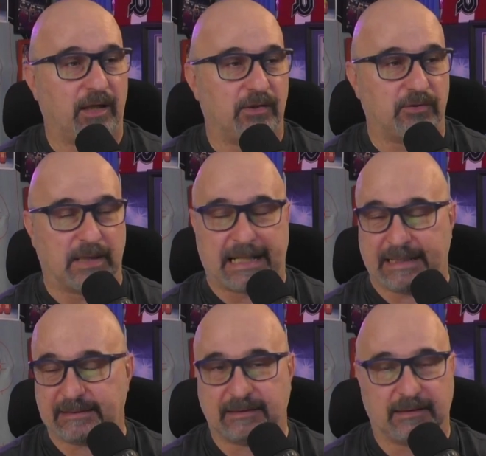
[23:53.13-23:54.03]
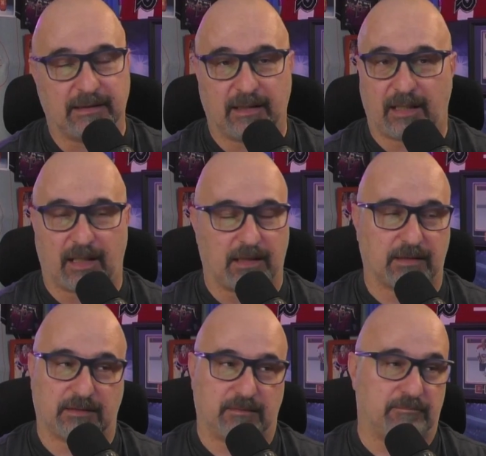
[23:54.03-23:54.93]
You had,
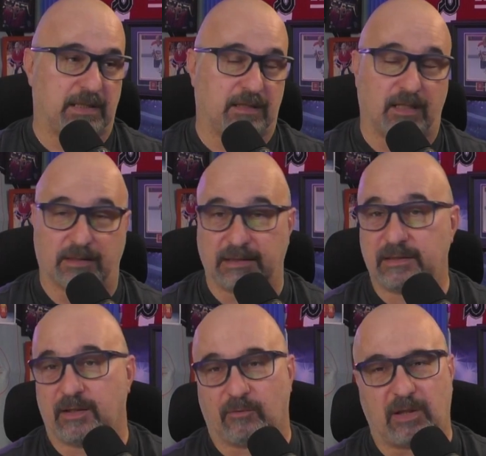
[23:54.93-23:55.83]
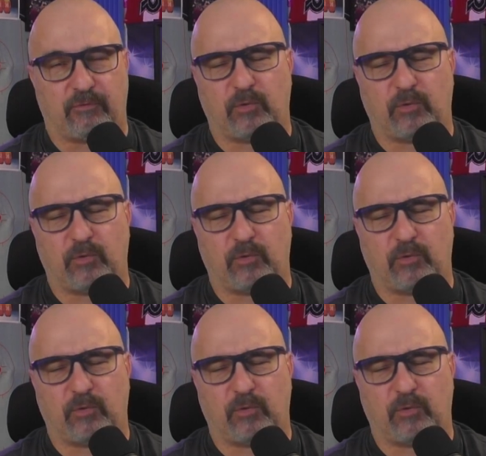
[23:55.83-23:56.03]
Lindy Ruff.